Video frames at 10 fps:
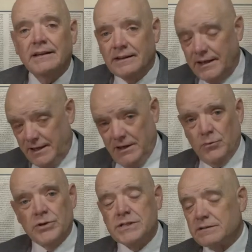he
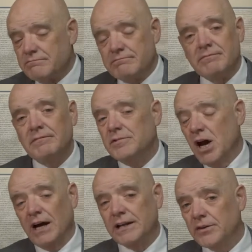was
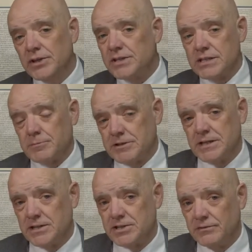not in the
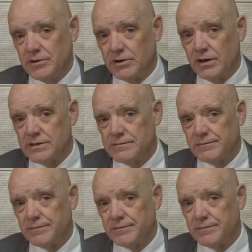dispensation of the cross.